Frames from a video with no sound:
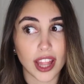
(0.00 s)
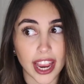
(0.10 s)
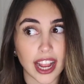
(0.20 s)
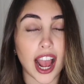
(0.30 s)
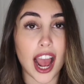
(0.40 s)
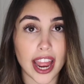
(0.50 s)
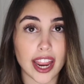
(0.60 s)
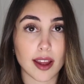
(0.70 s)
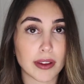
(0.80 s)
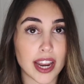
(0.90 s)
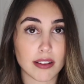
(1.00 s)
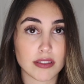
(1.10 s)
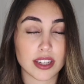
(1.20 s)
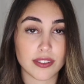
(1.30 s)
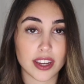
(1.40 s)
like I am an
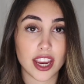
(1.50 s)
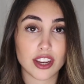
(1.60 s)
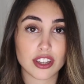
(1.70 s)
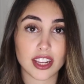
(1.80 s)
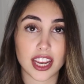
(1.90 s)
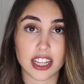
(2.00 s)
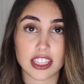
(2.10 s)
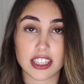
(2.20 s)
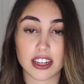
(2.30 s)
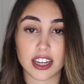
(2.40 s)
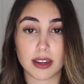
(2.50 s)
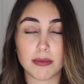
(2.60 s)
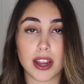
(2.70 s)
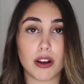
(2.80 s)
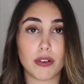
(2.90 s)
MTV agent, like this is our email,